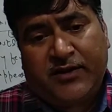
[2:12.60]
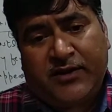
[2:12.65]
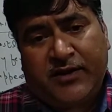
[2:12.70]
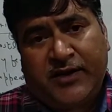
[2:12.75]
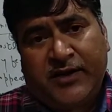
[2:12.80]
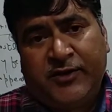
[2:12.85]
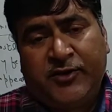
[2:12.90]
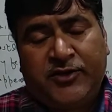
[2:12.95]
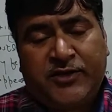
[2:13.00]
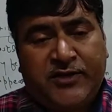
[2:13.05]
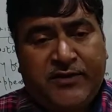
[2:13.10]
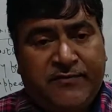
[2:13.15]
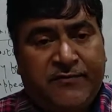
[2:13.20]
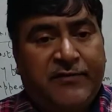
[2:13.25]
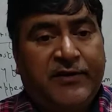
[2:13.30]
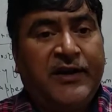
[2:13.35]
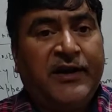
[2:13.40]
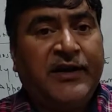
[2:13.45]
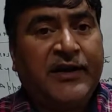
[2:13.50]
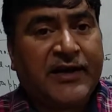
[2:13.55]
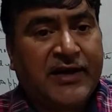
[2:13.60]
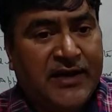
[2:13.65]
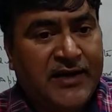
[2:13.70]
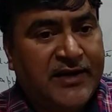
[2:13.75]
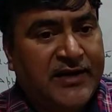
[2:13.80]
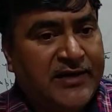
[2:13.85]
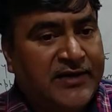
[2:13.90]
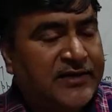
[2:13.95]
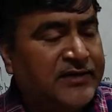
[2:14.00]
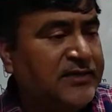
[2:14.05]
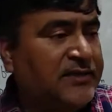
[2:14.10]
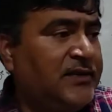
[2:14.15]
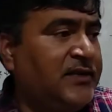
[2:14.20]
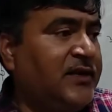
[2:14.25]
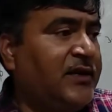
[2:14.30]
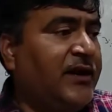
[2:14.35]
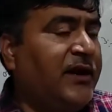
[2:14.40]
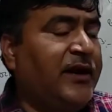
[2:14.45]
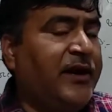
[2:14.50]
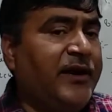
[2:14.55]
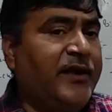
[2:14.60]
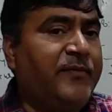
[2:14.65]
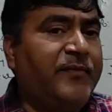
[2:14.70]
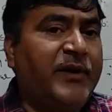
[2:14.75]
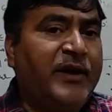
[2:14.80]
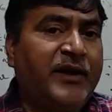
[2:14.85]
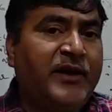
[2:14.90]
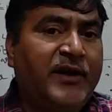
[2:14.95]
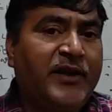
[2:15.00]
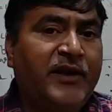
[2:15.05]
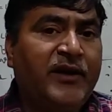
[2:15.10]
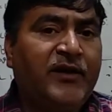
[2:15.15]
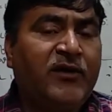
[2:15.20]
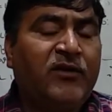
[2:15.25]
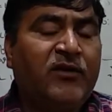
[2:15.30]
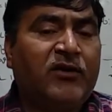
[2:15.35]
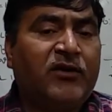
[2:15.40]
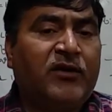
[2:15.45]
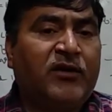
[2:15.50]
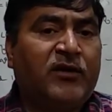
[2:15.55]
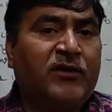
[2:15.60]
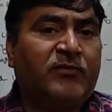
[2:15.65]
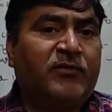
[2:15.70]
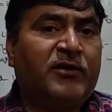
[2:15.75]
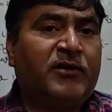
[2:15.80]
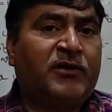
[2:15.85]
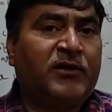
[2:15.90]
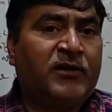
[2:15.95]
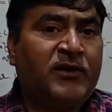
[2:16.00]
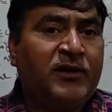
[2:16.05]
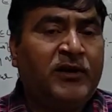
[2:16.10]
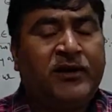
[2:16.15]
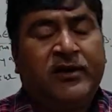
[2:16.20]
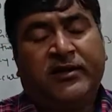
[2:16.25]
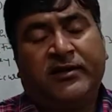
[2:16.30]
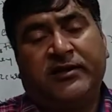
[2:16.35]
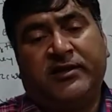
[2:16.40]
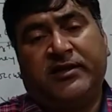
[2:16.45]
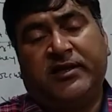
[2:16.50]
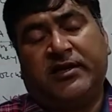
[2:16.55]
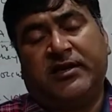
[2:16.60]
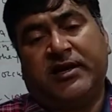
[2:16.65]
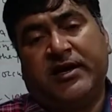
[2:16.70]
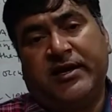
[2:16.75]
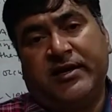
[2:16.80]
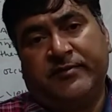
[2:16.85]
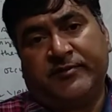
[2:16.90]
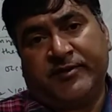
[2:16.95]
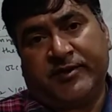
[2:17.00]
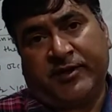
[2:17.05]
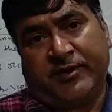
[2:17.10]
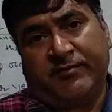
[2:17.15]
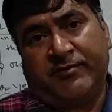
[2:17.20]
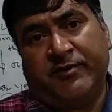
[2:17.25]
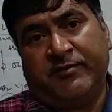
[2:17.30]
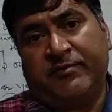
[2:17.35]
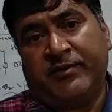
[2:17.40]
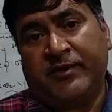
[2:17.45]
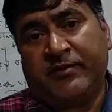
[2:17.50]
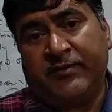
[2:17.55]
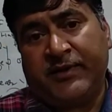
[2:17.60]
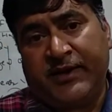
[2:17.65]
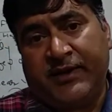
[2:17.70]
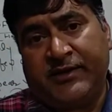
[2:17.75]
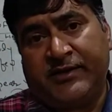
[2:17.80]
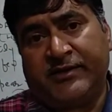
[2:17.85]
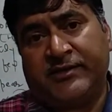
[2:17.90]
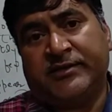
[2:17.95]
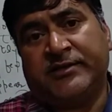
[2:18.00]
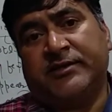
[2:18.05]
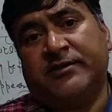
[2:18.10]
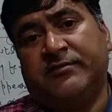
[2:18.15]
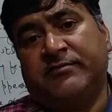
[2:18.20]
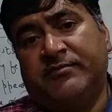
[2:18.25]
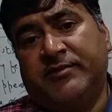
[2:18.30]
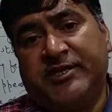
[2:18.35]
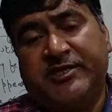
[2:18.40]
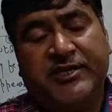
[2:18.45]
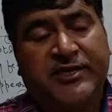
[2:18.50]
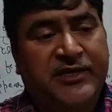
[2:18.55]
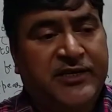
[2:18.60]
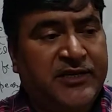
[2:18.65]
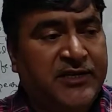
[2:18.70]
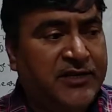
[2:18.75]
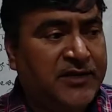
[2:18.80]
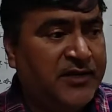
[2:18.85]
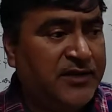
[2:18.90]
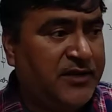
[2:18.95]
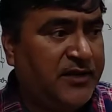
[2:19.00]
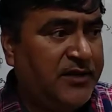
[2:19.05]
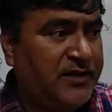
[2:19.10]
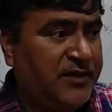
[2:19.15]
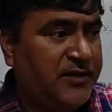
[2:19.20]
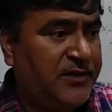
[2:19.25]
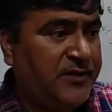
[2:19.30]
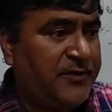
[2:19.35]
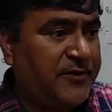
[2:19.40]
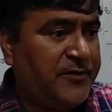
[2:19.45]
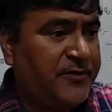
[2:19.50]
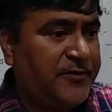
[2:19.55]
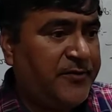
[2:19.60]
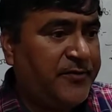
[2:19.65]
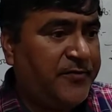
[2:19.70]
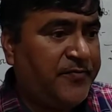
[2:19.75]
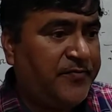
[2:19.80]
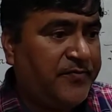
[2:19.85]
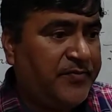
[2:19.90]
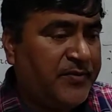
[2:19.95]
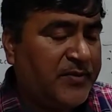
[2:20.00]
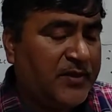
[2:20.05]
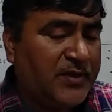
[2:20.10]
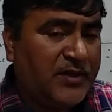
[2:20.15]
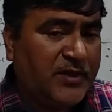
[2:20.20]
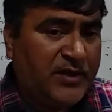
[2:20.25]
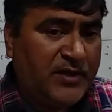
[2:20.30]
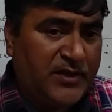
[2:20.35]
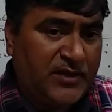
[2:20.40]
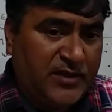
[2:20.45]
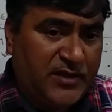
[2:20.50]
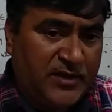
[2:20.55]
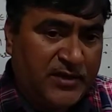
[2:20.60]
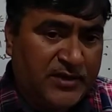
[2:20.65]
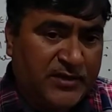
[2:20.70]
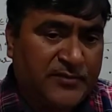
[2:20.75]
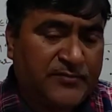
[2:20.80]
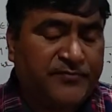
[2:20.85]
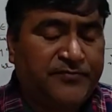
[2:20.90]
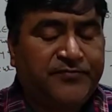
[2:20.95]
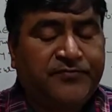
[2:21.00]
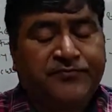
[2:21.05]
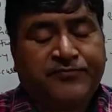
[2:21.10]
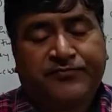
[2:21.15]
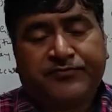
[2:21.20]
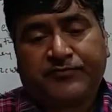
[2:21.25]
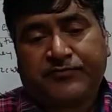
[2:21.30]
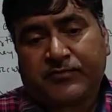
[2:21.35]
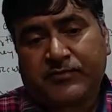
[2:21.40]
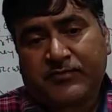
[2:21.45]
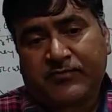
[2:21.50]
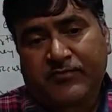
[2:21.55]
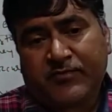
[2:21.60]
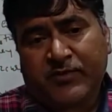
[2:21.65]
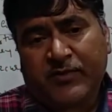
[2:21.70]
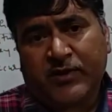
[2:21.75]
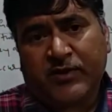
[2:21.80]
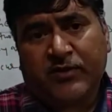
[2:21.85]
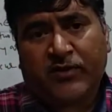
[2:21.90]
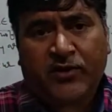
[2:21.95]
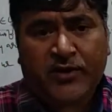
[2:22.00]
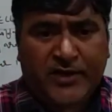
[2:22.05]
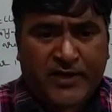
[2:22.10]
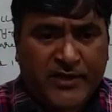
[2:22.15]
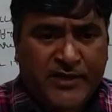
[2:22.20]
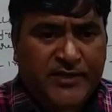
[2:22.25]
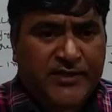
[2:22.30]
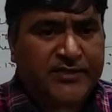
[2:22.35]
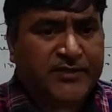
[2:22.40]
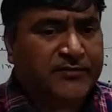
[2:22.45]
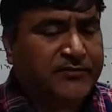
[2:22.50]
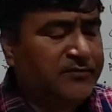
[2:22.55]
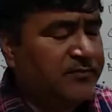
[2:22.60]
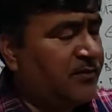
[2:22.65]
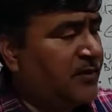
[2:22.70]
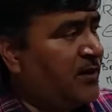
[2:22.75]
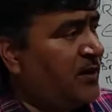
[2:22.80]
into the different colors depending upon the types of the pigments present in the organism.